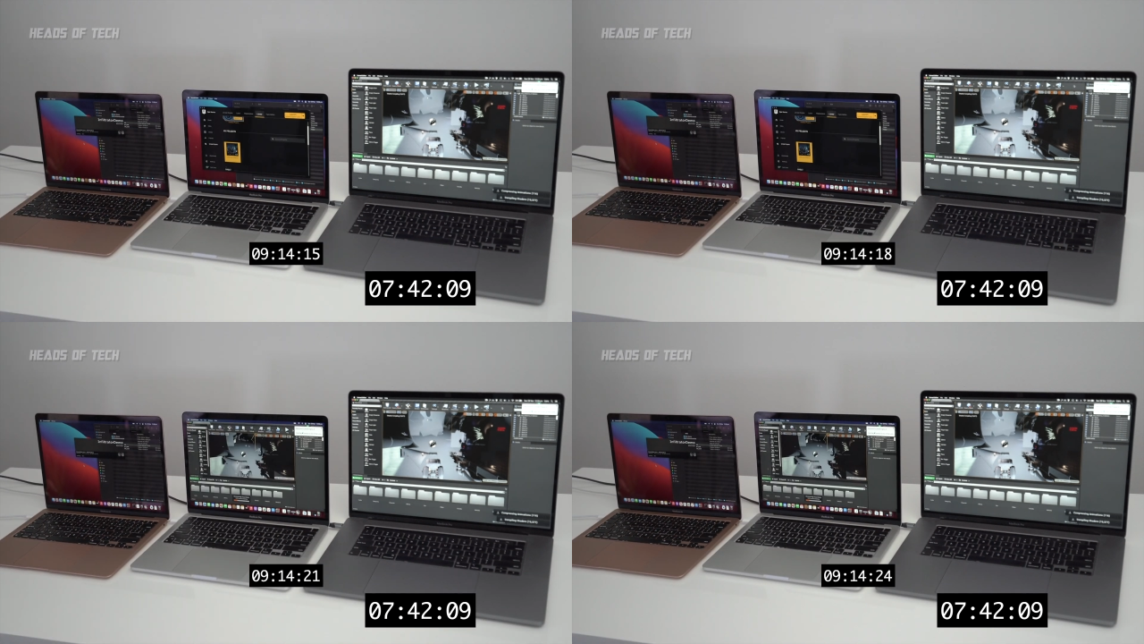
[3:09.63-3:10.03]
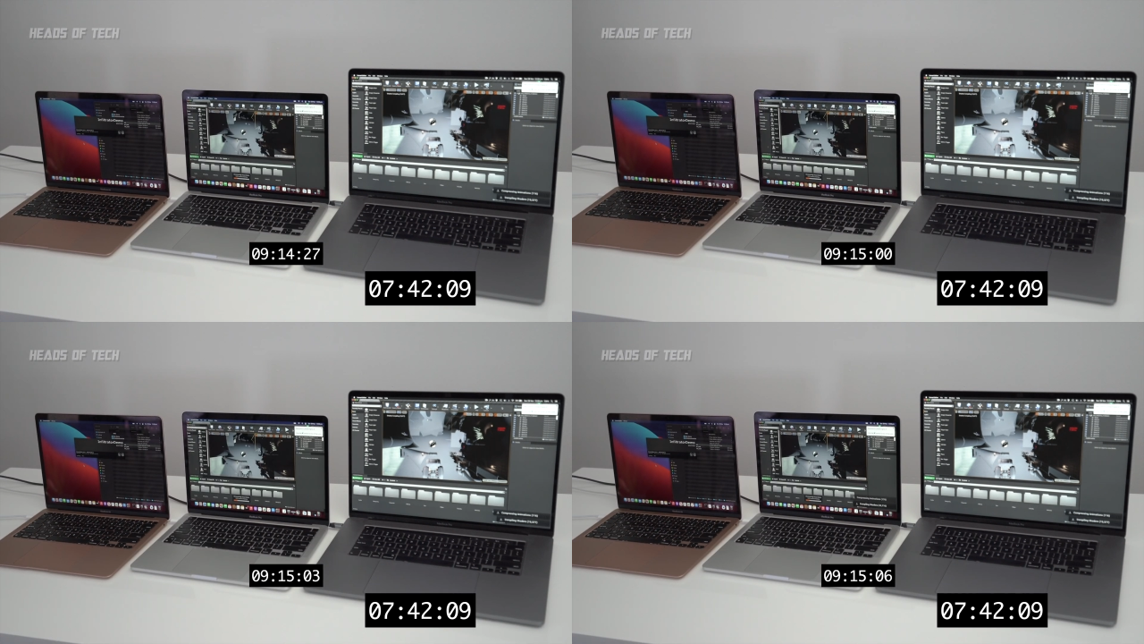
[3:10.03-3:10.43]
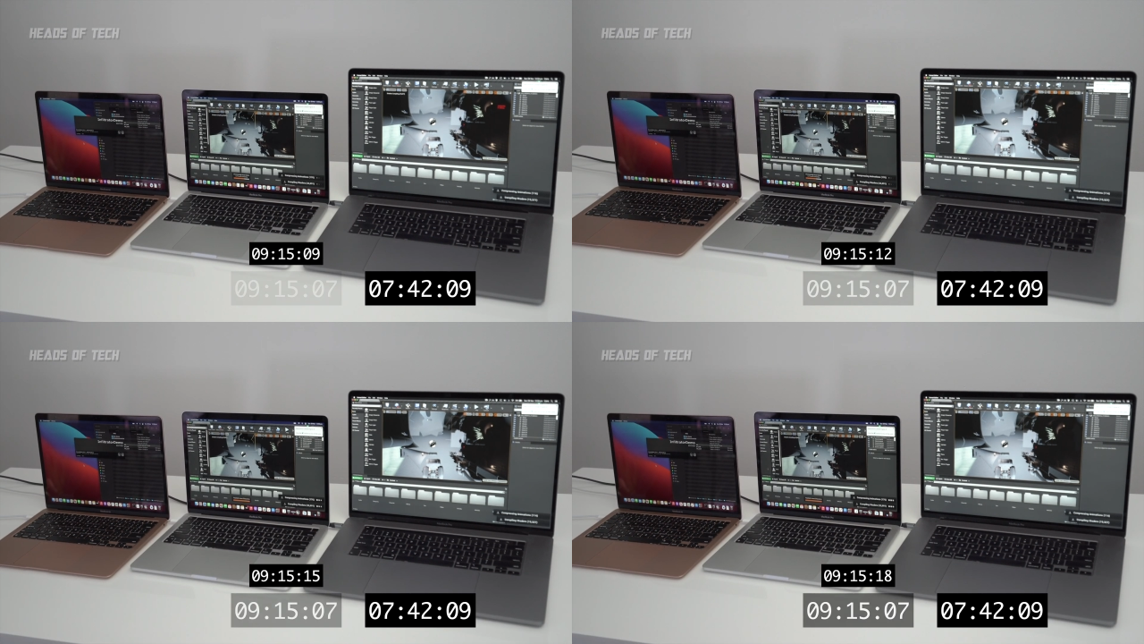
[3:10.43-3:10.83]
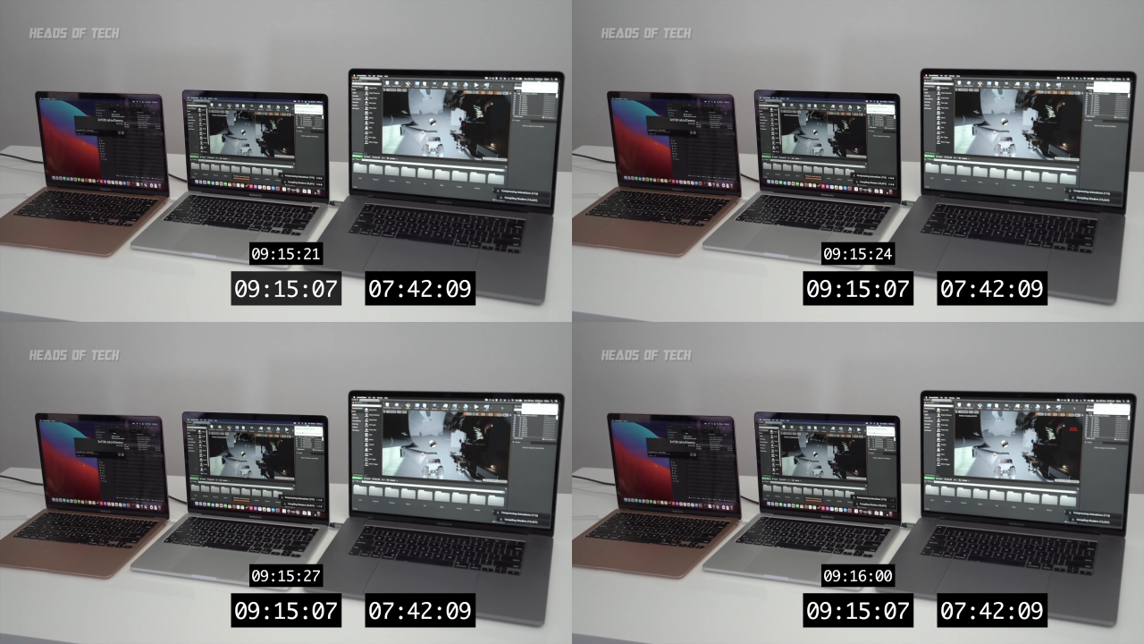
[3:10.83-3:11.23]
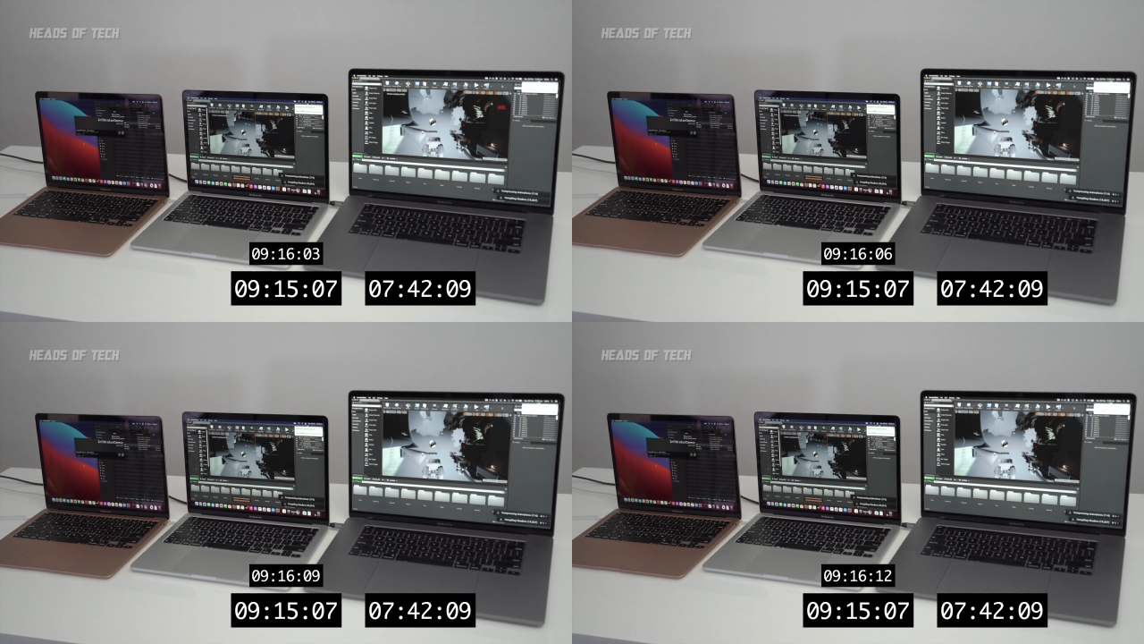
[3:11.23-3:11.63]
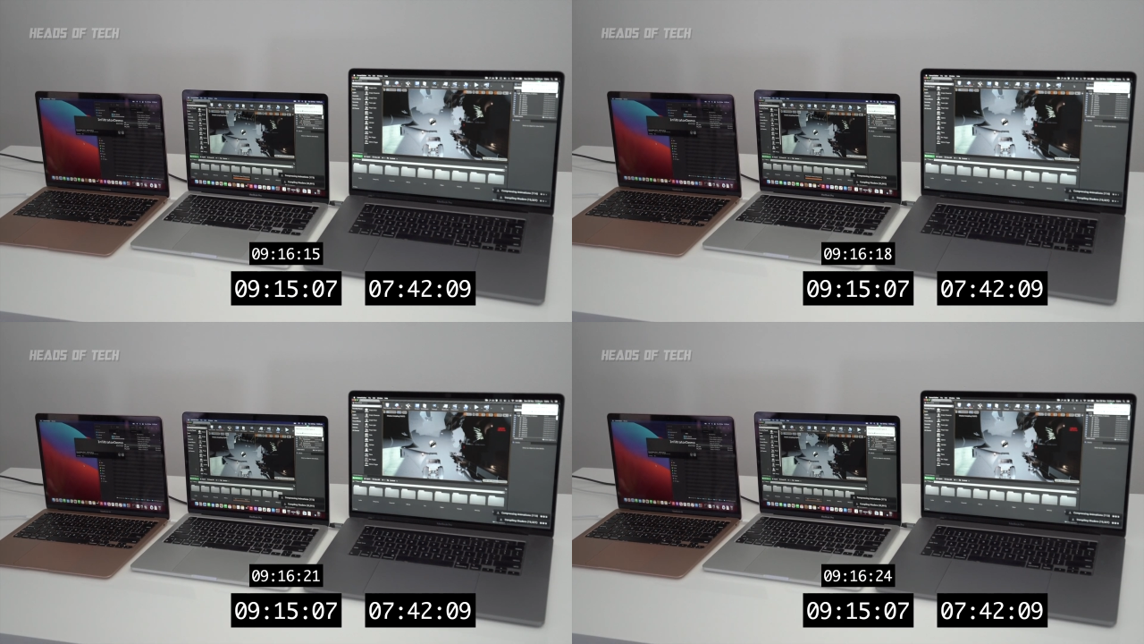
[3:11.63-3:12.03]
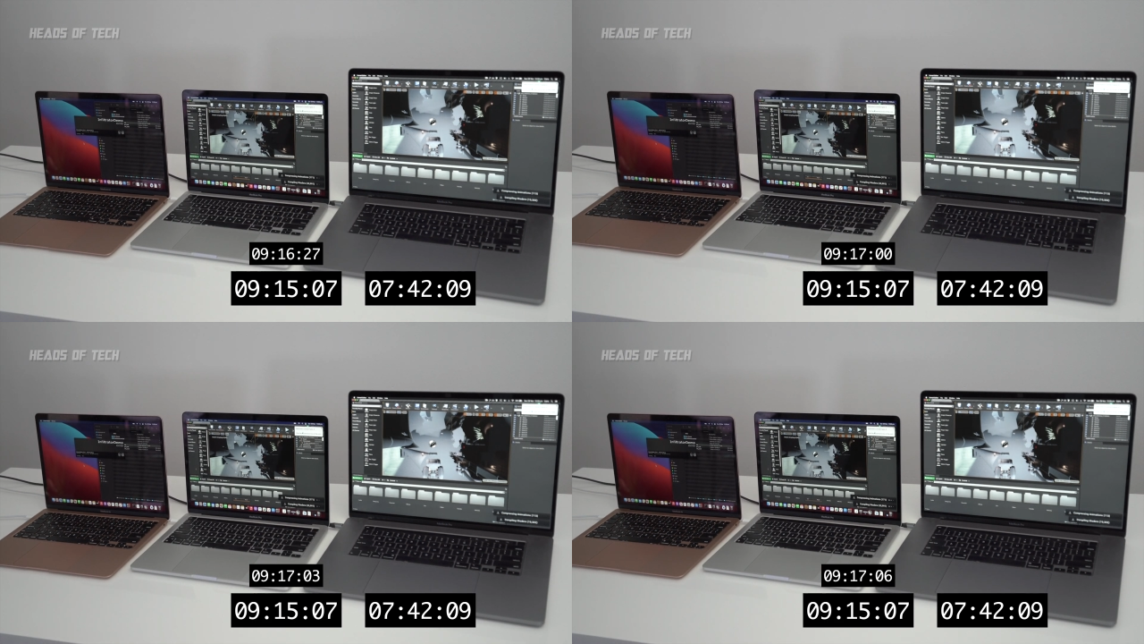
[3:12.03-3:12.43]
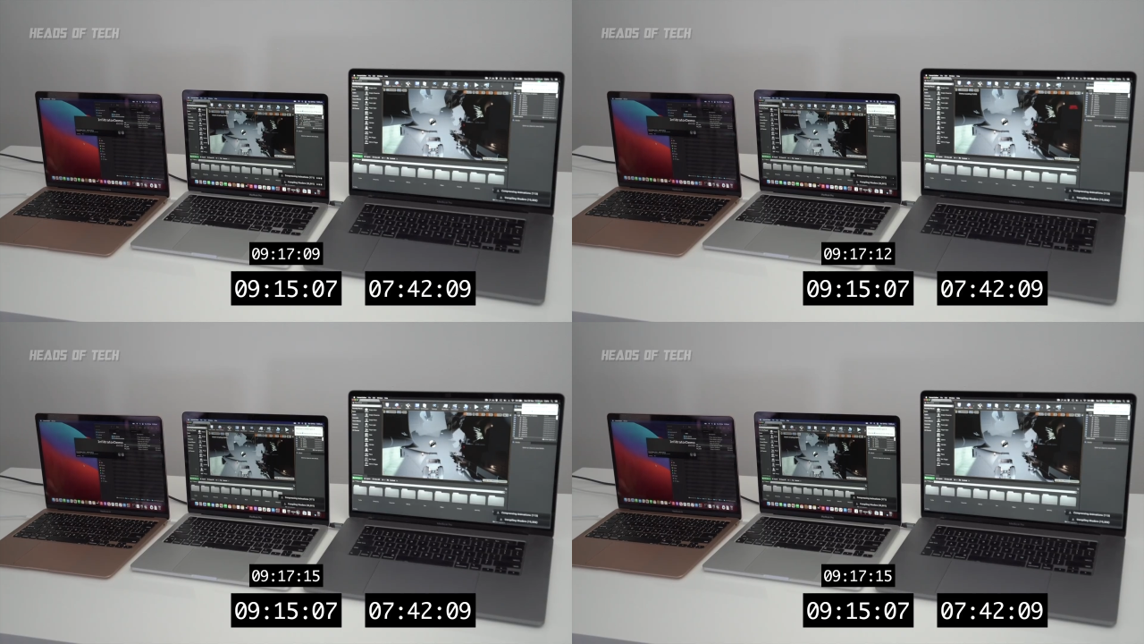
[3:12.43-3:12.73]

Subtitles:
[unreadable: no face in view]